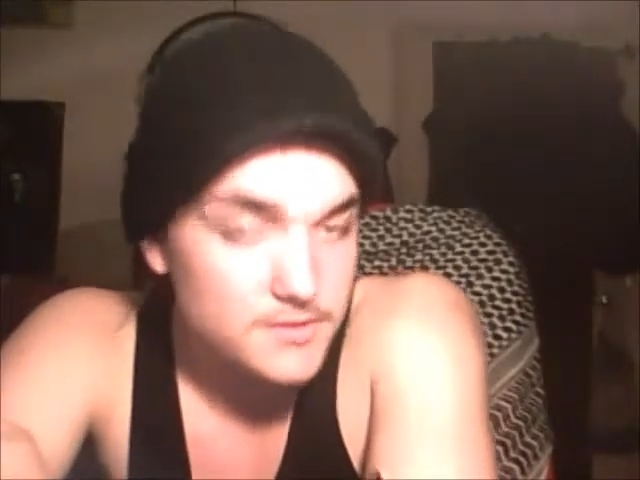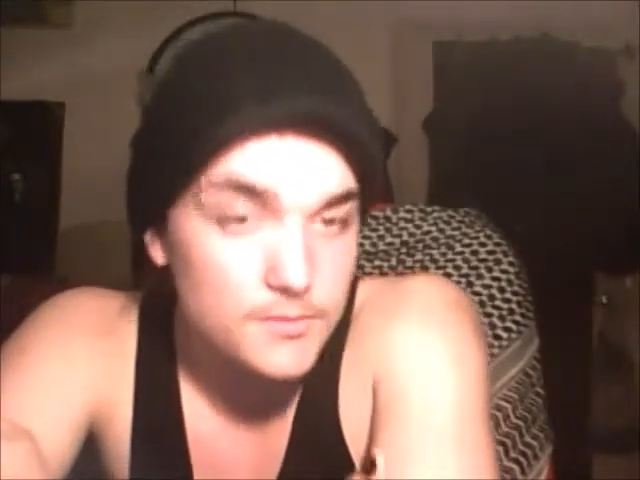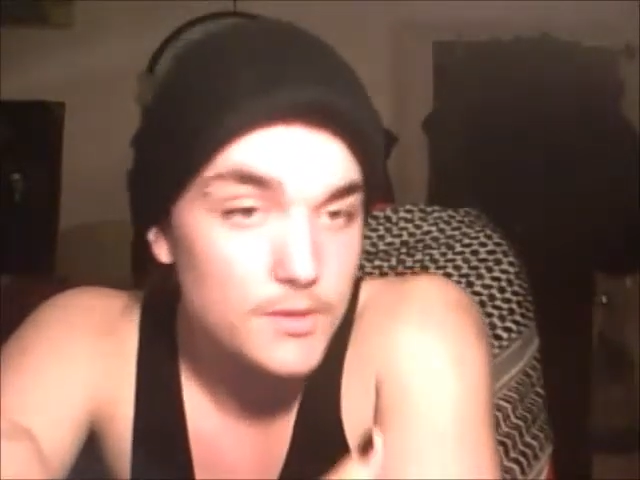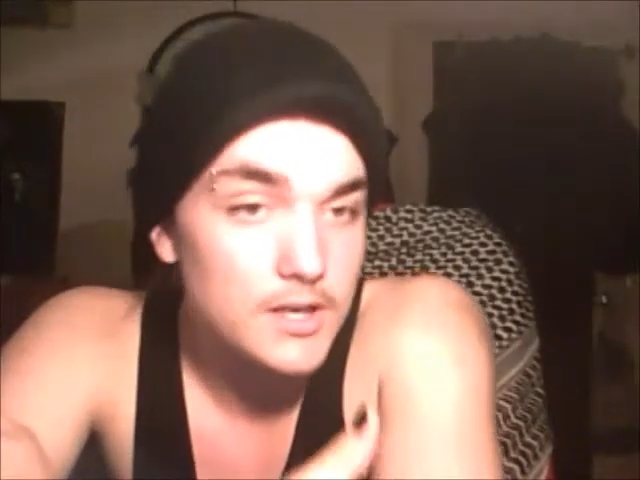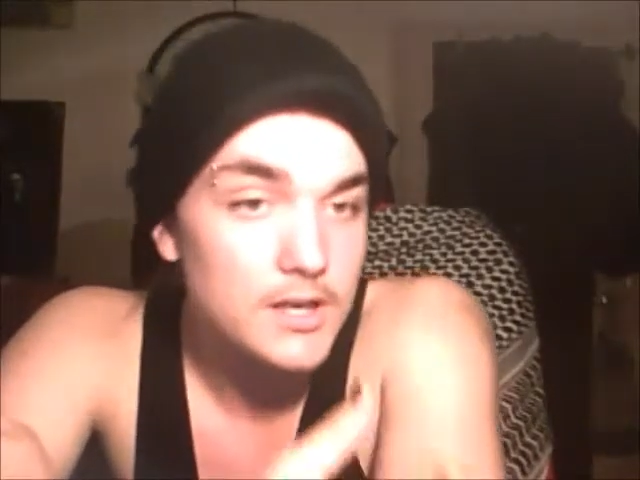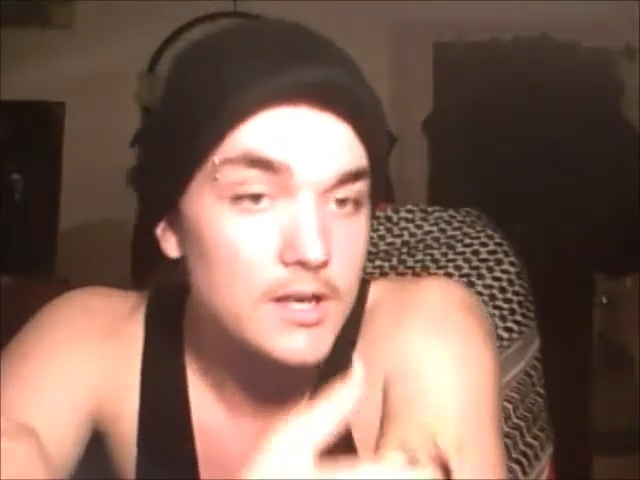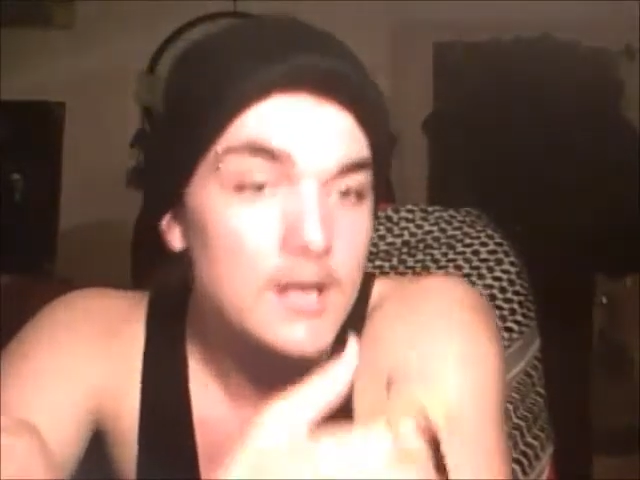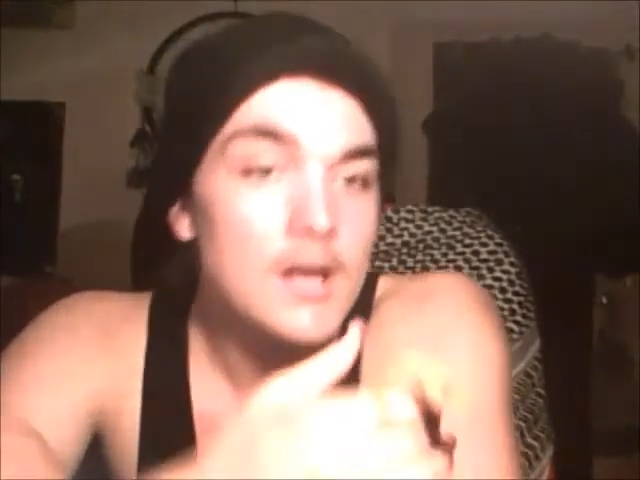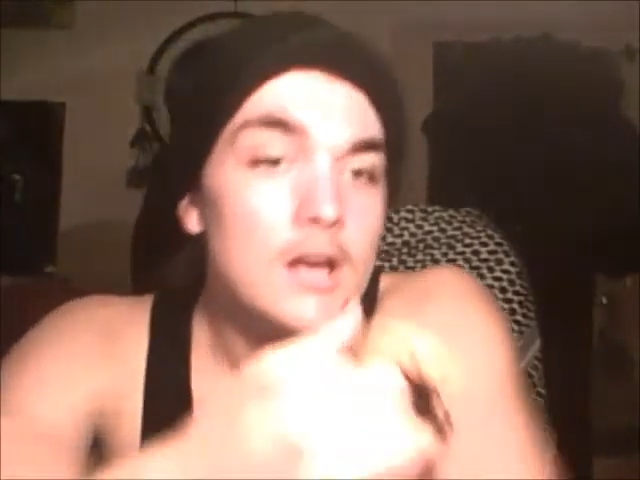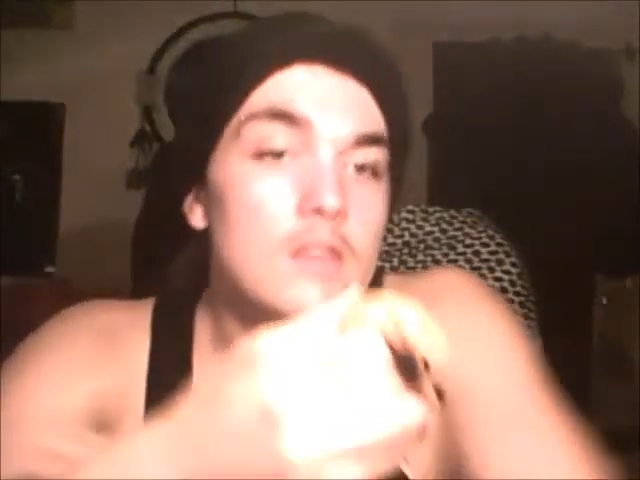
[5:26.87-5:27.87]
to
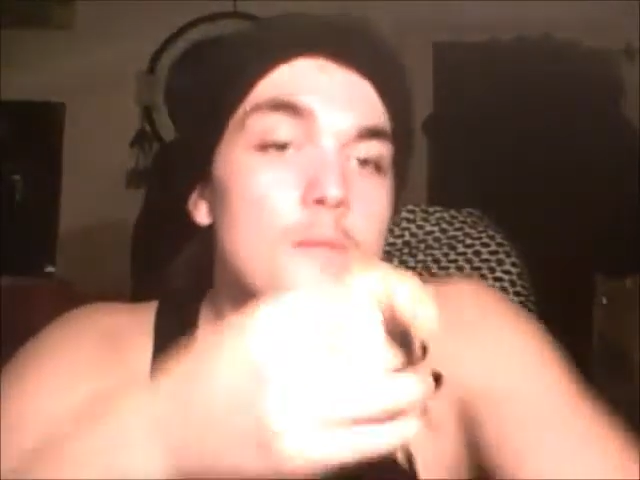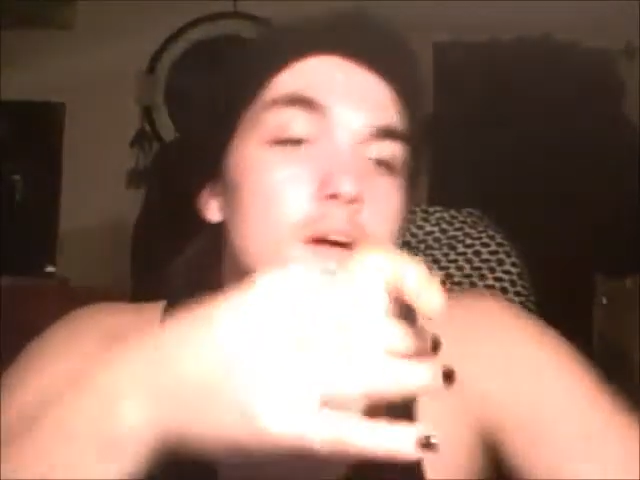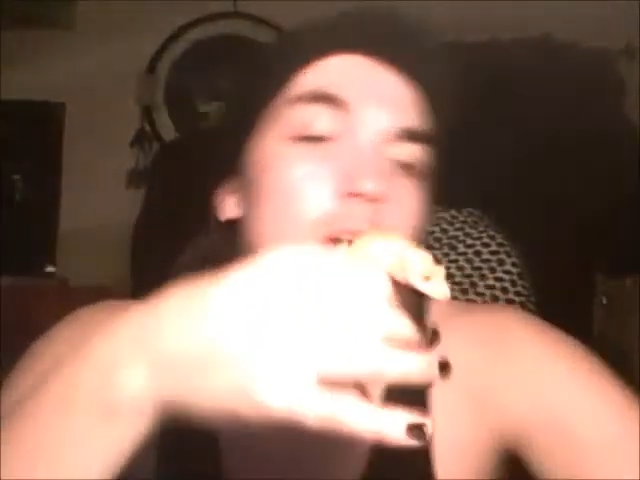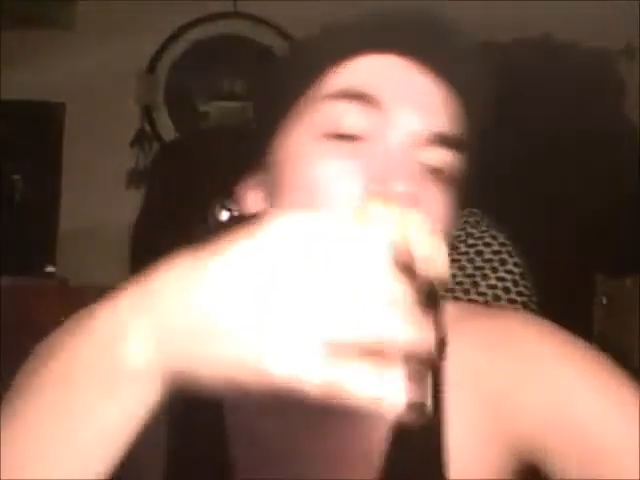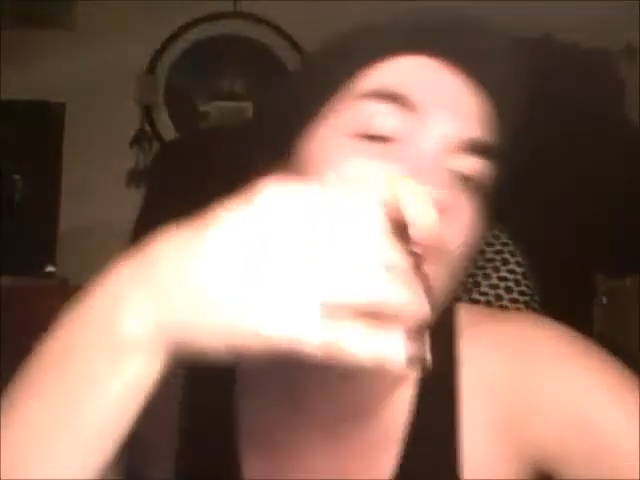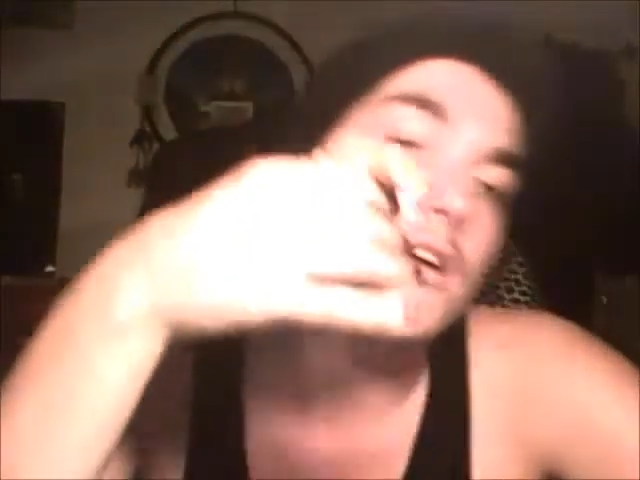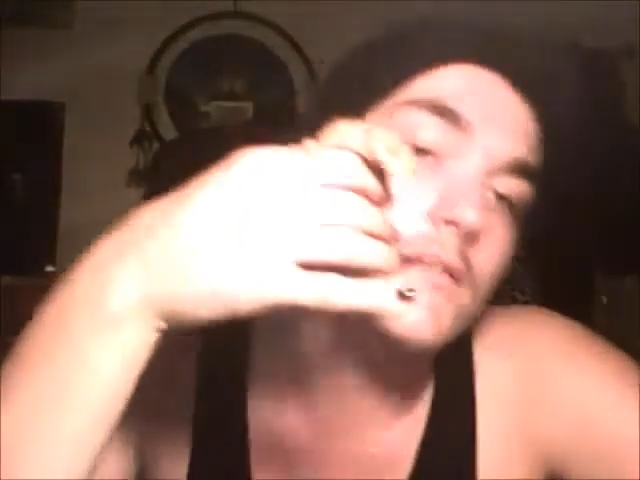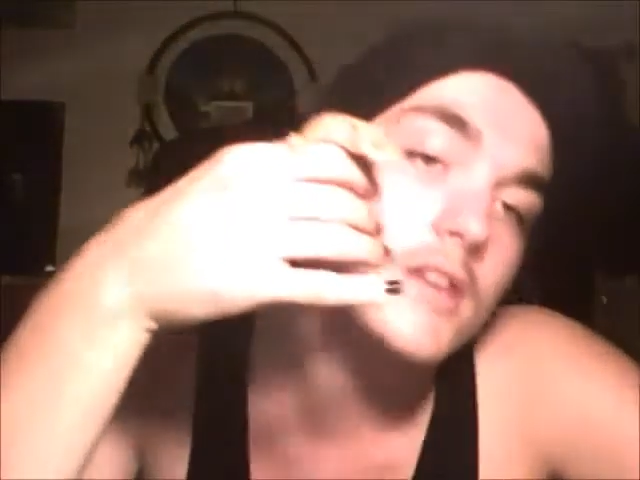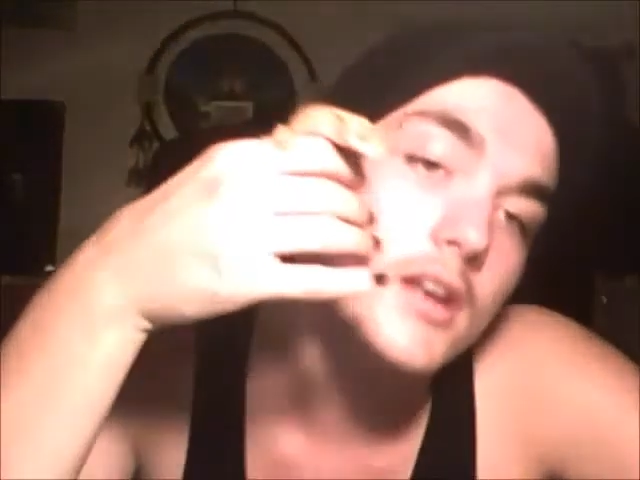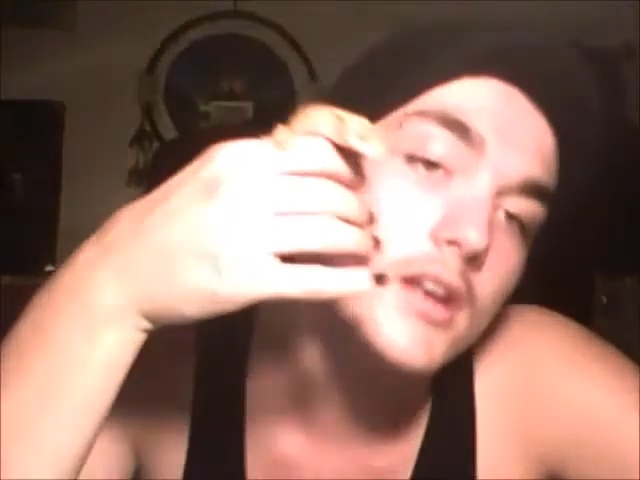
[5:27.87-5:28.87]
better quality
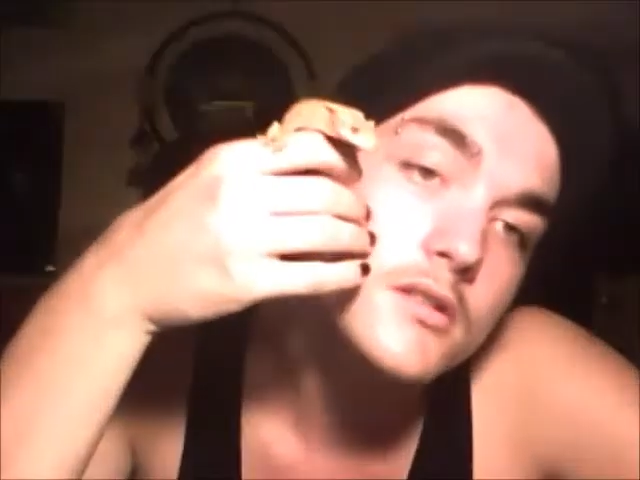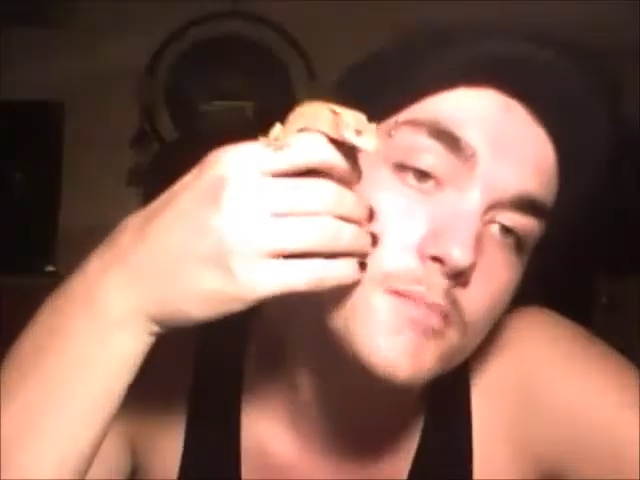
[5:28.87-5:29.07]
videos.